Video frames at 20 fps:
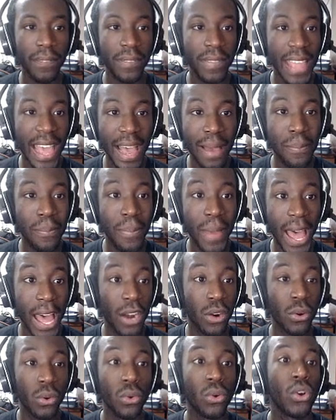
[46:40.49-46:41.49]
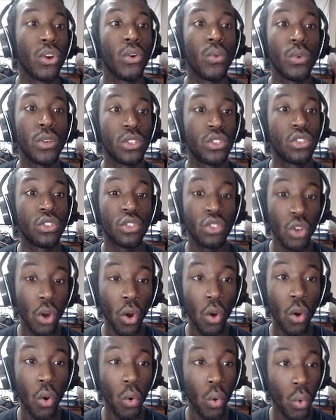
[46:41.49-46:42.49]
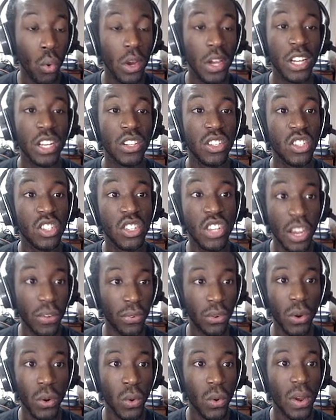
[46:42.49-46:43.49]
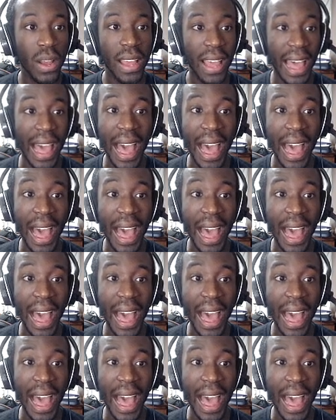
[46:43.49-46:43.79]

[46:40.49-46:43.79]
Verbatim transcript: That battle was so difficult.